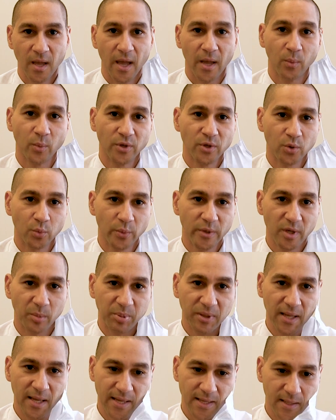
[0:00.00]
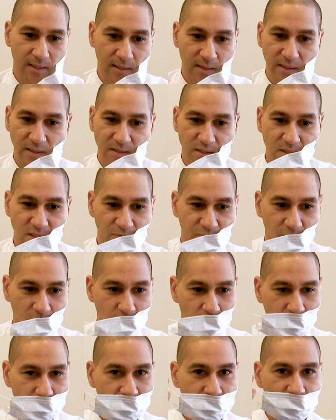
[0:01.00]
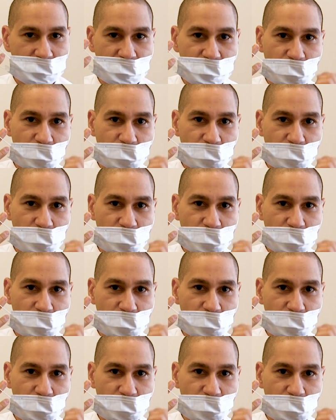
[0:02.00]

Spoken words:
And when you're reapplying, it's difficult